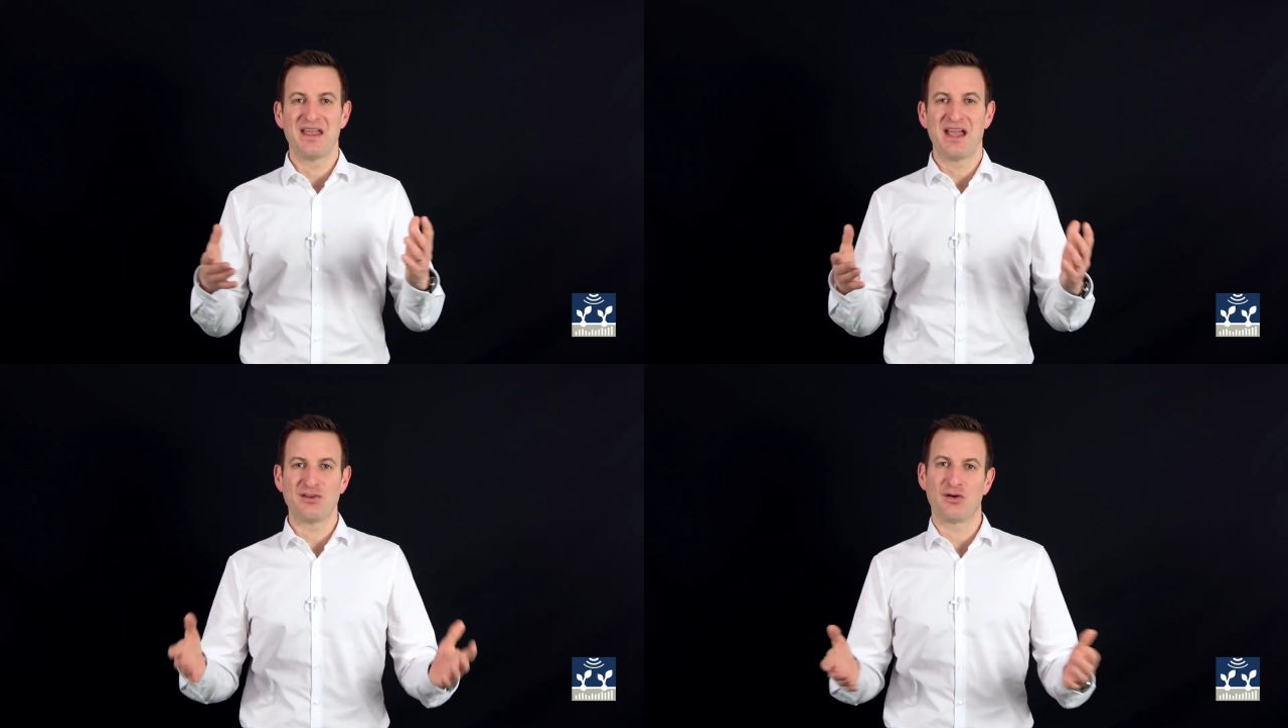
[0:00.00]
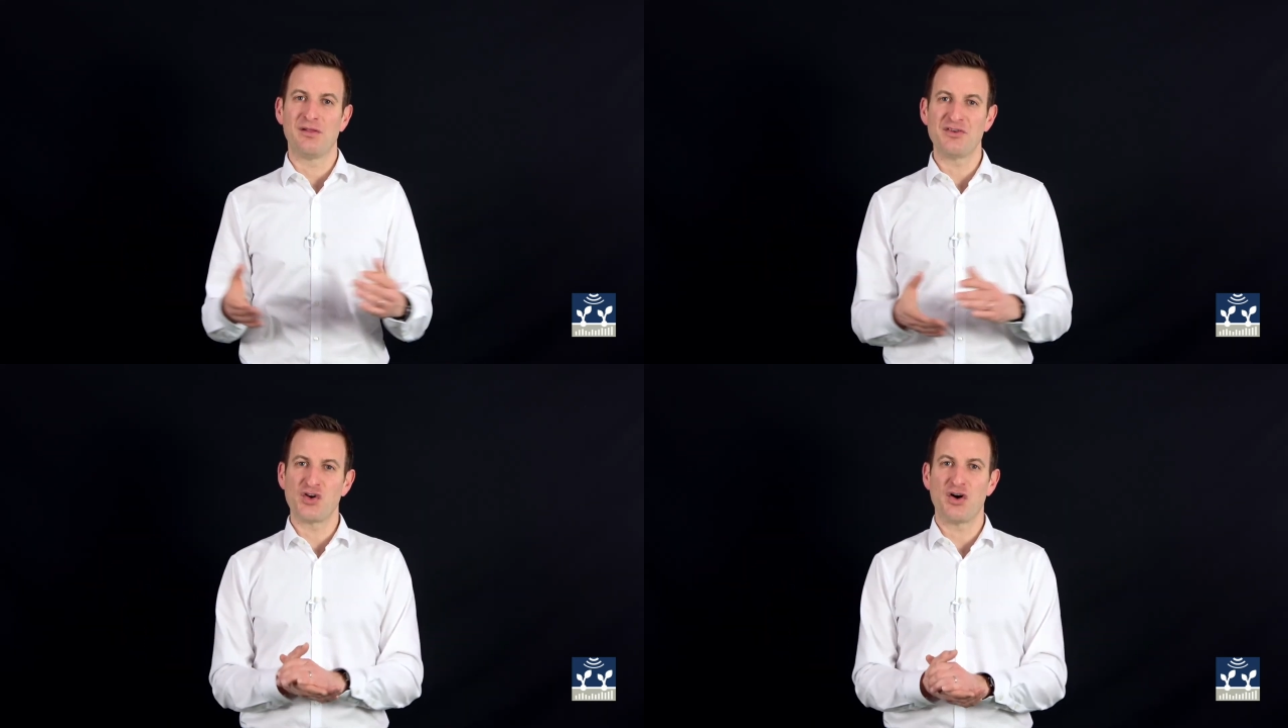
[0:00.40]
And all
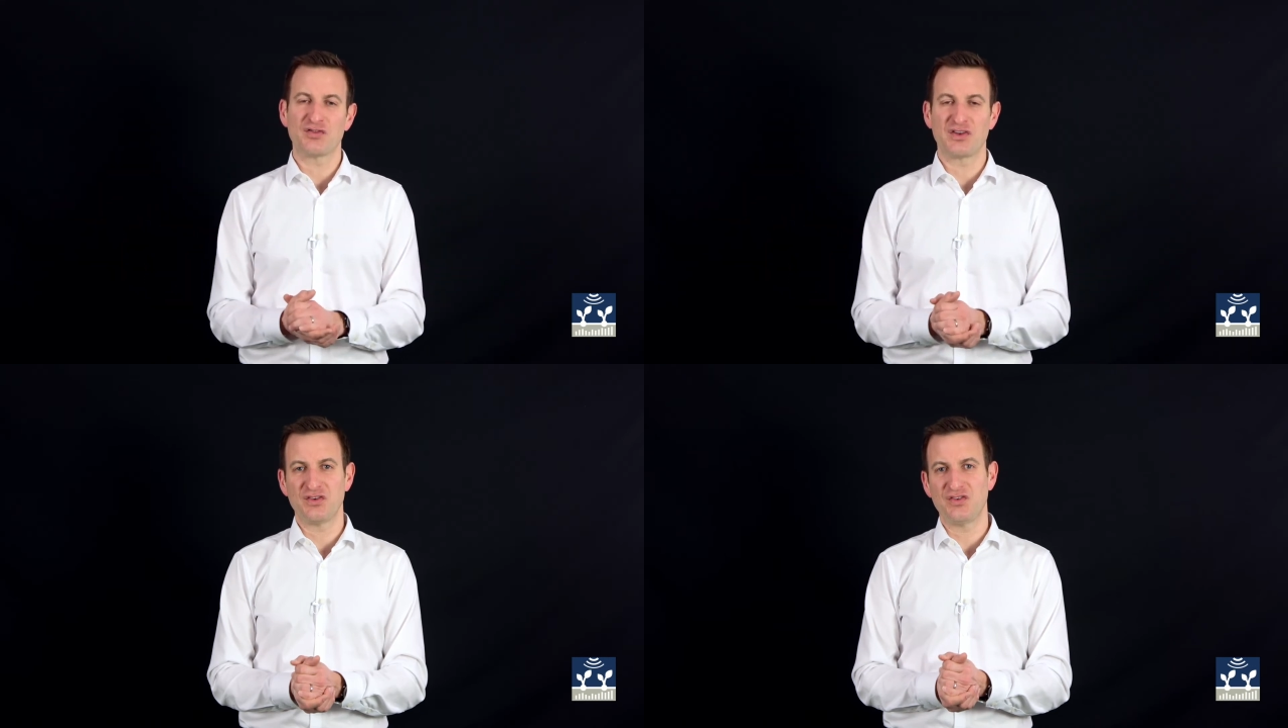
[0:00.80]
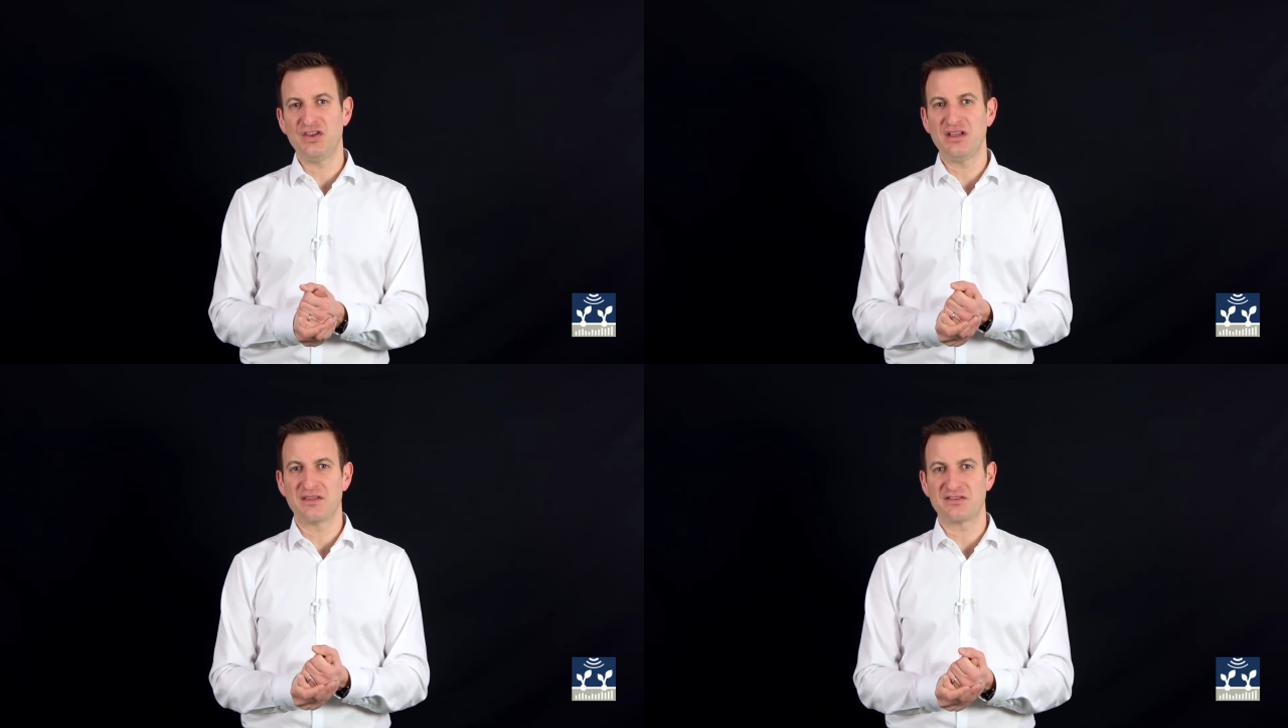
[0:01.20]
the talks that you
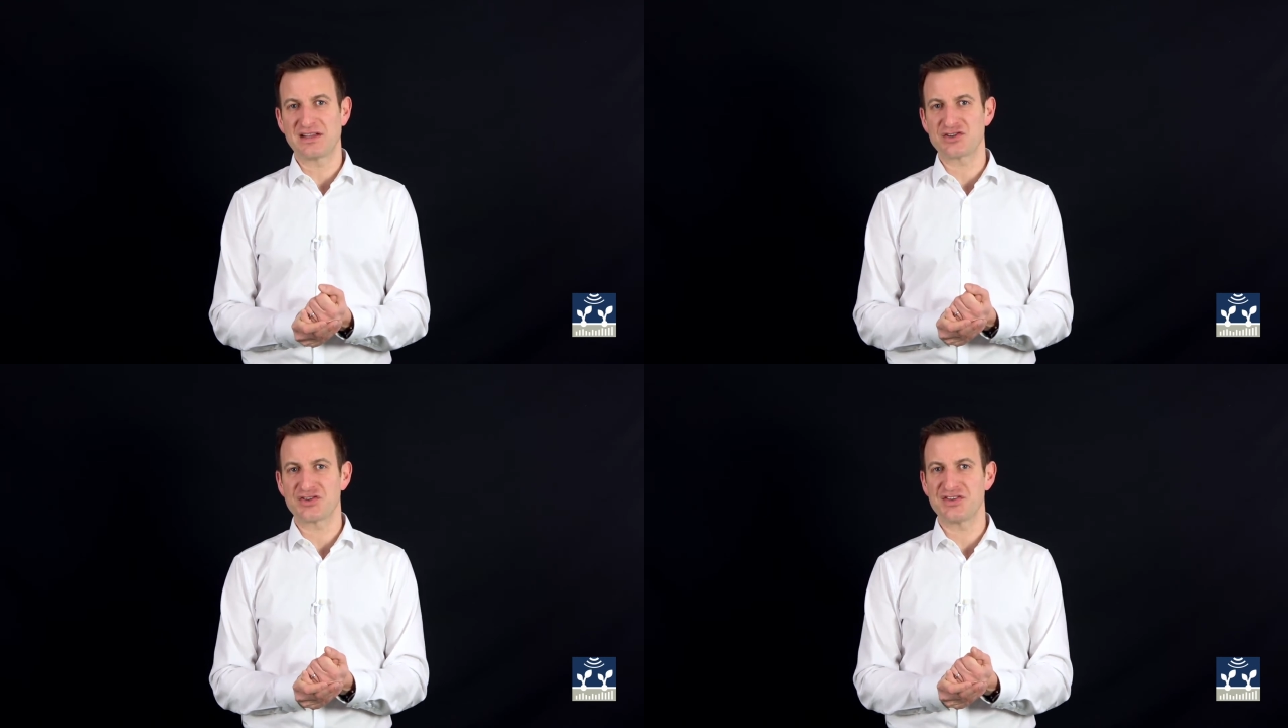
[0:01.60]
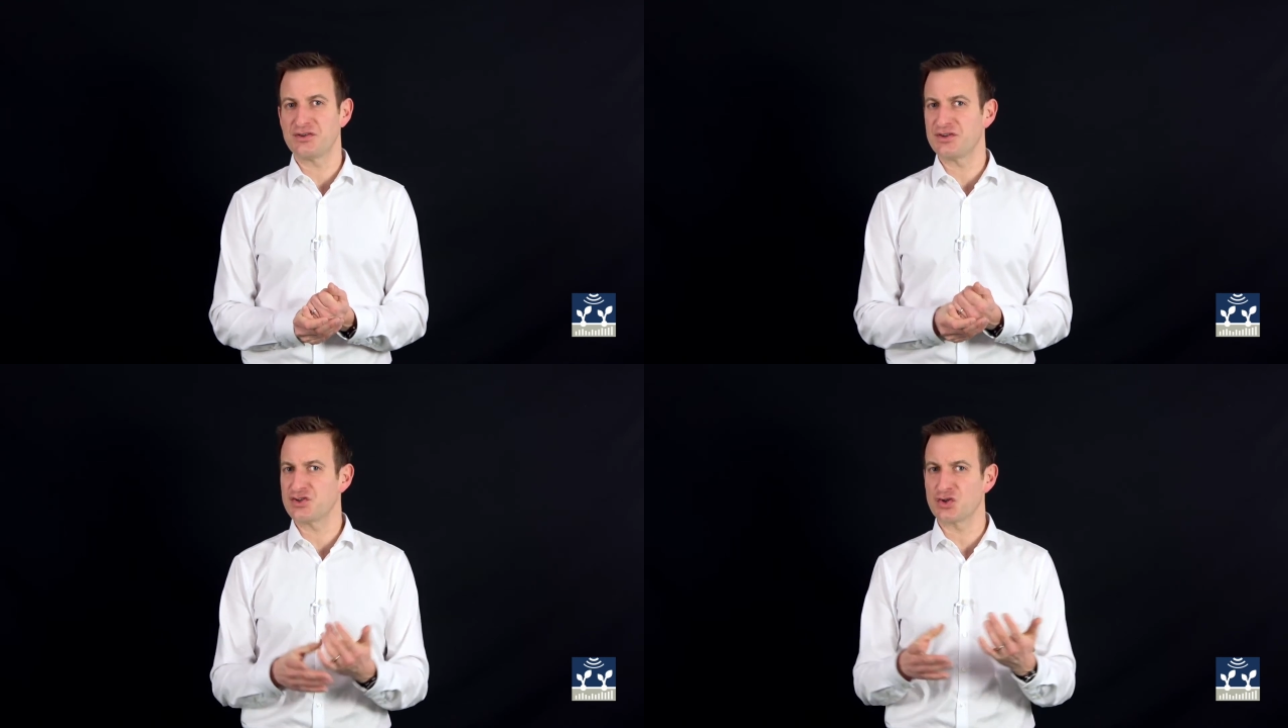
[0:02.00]
see in this lecture
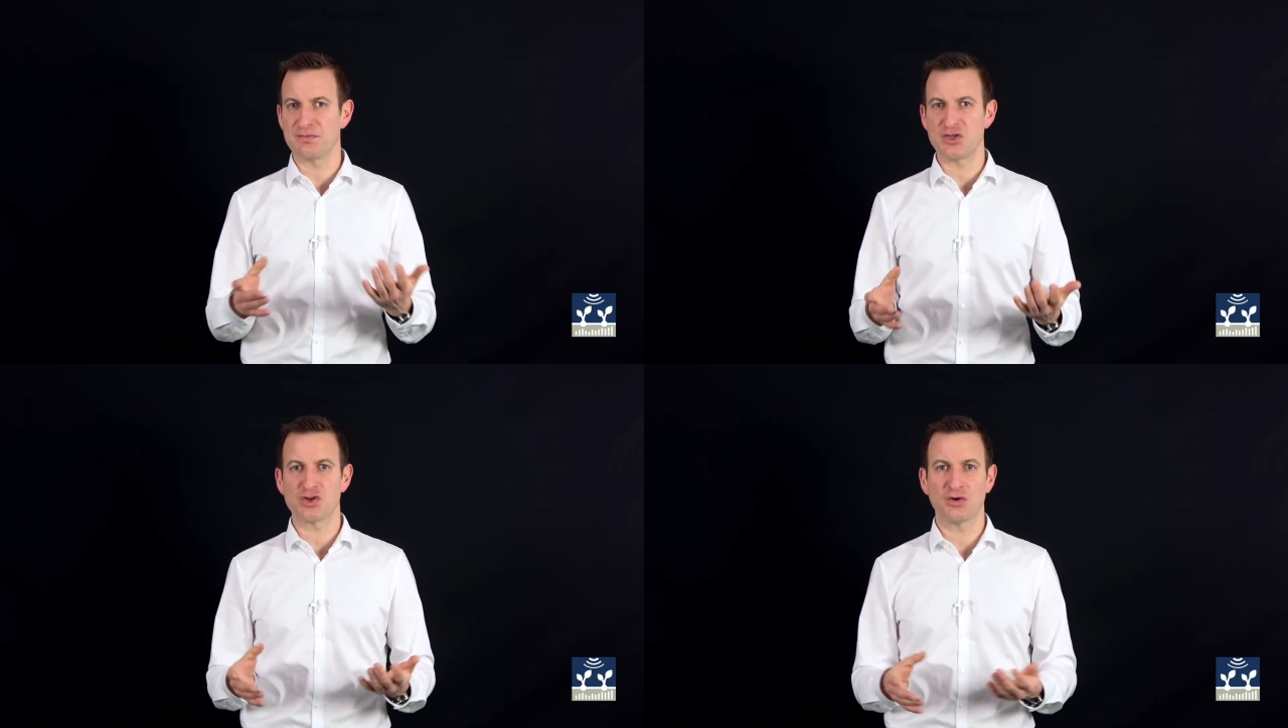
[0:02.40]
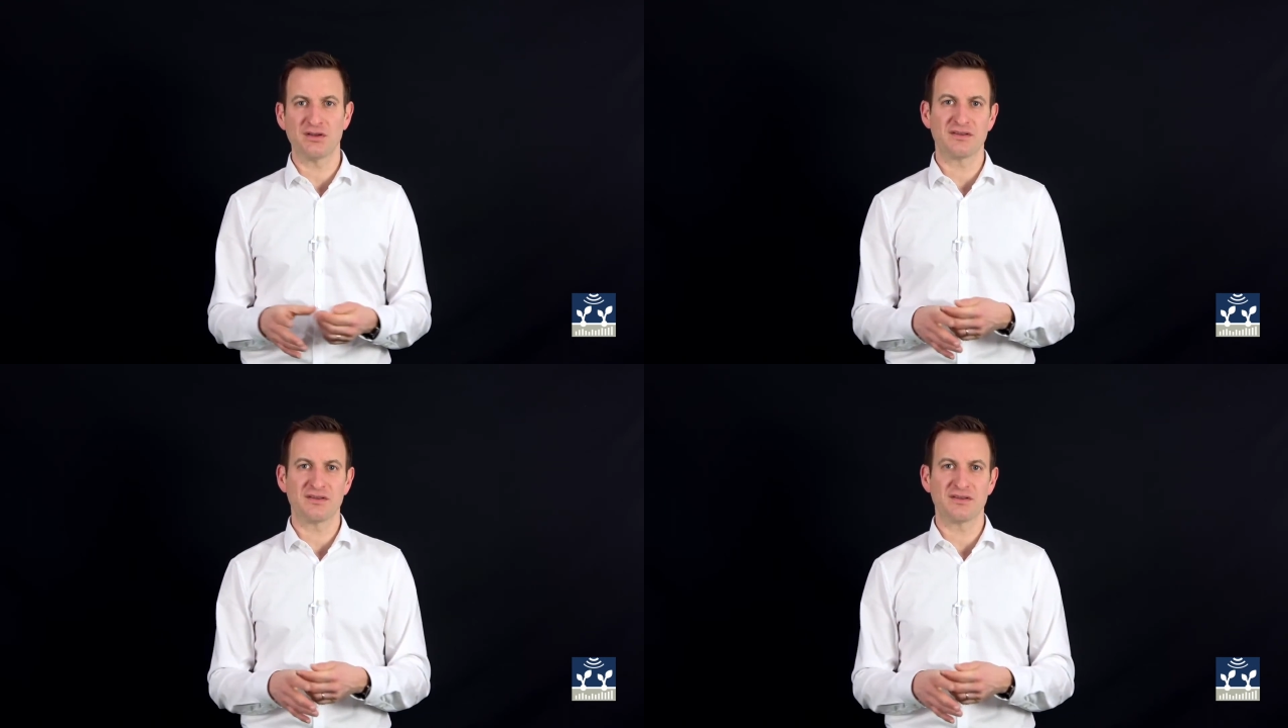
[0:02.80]
series should be short,